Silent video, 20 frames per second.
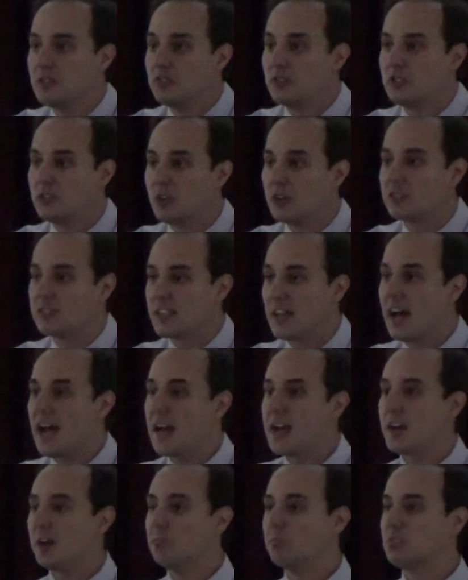
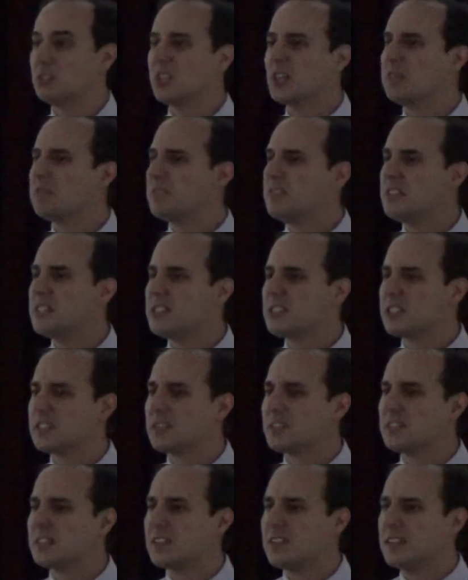Josiah observed this